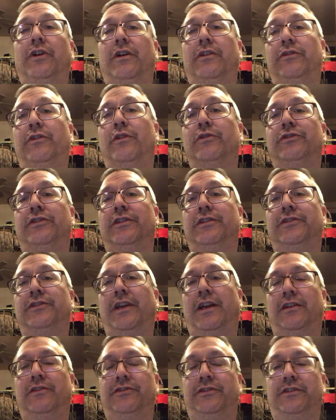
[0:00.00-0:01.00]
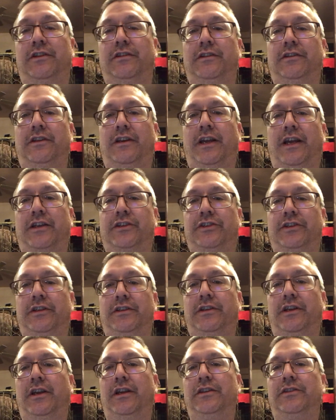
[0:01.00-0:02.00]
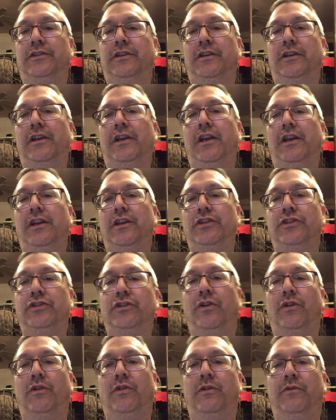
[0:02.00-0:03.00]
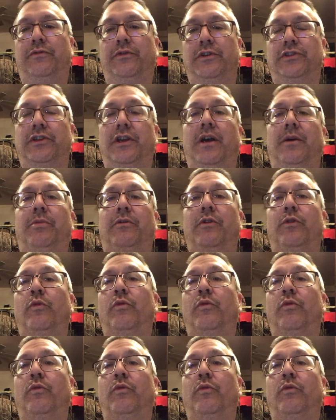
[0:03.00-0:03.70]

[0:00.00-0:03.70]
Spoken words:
those are the sounds that it actually takes. So, for example, the